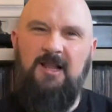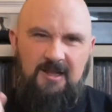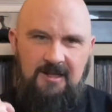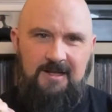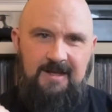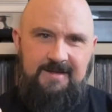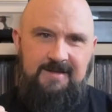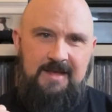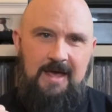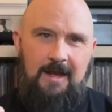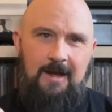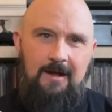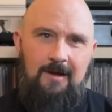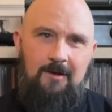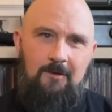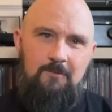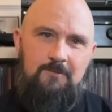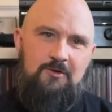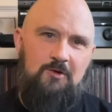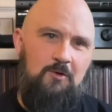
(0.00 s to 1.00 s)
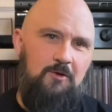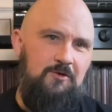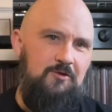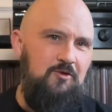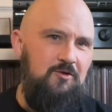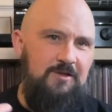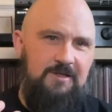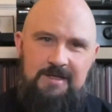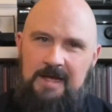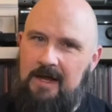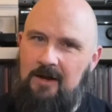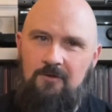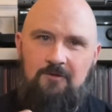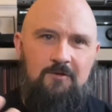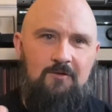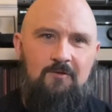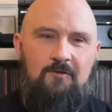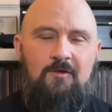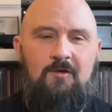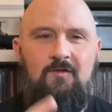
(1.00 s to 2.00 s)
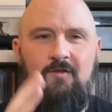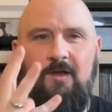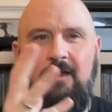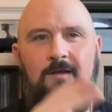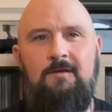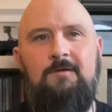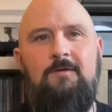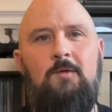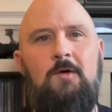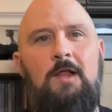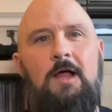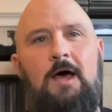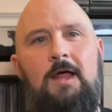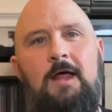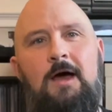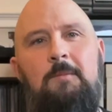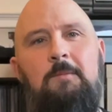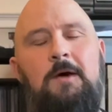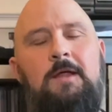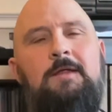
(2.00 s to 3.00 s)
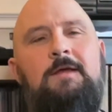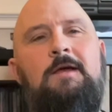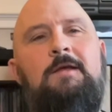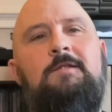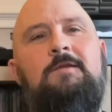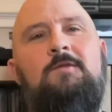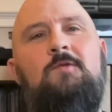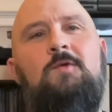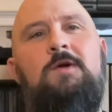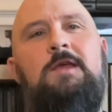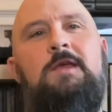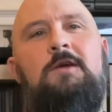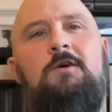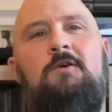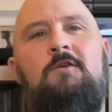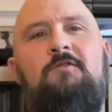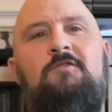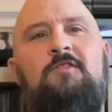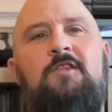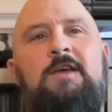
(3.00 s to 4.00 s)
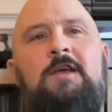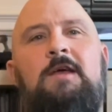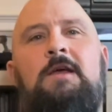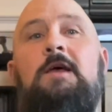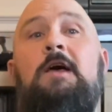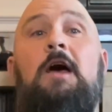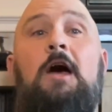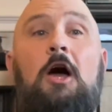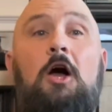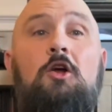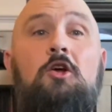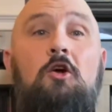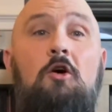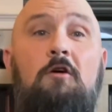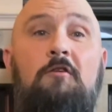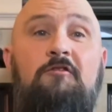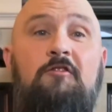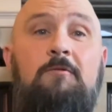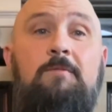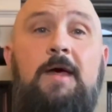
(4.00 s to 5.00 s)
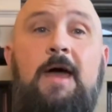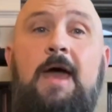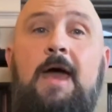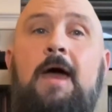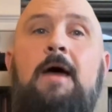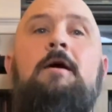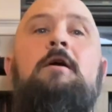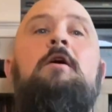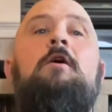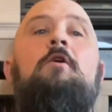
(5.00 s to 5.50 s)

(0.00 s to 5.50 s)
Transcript: Let's get that out to 110, 115, something like that by the end of the week, hopefully, and go from there.